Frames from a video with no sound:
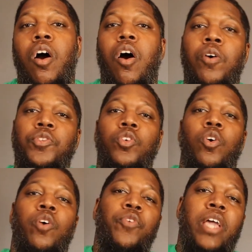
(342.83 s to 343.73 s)

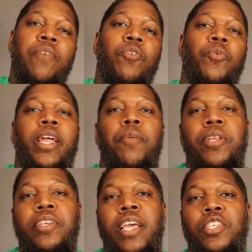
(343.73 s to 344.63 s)
Also, if you have a
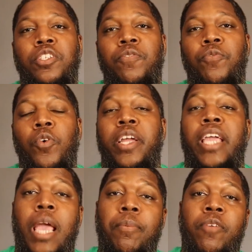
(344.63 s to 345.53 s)
recommendation for a
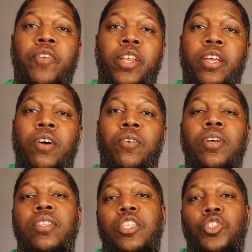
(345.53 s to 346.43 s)
gaming video
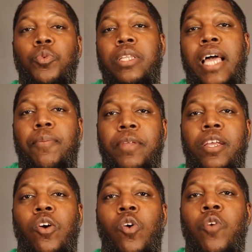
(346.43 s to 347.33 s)
that you would like me to
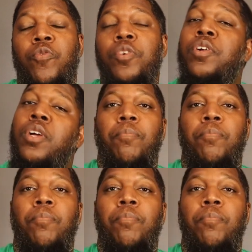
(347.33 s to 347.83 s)
go over,